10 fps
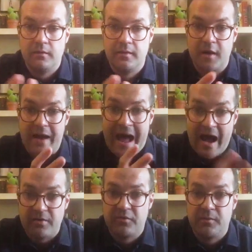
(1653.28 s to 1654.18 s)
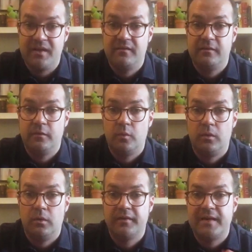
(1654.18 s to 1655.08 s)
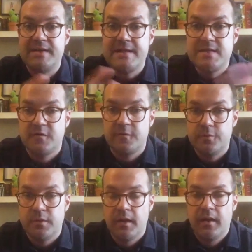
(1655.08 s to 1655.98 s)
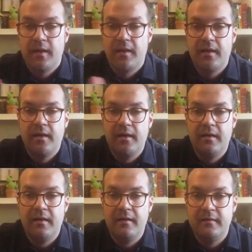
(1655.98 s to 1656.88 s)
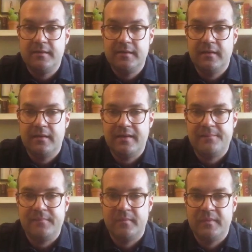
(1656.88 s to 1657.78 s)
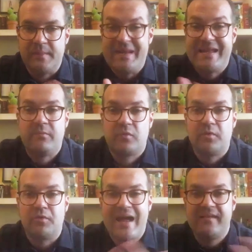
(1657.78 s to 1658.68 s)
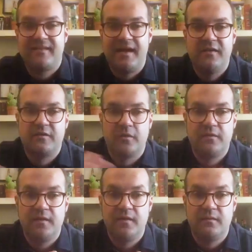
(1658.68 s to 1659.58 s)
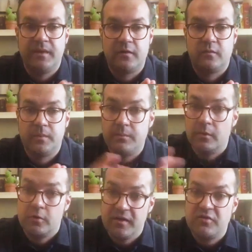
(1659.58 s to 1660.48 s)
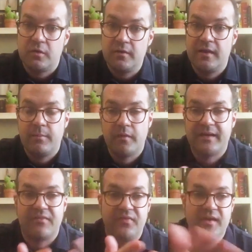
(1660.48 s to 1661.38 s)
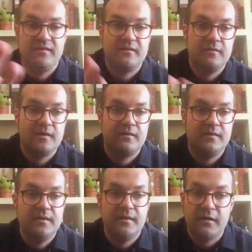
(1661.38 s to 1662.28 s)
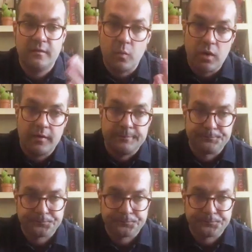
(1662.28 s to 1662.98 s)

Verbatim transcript: they got out of the medicinal world and into uh, the, uh, they became sort of lifestyle choices because people could enjoy them on cafes. As you can see there, the one,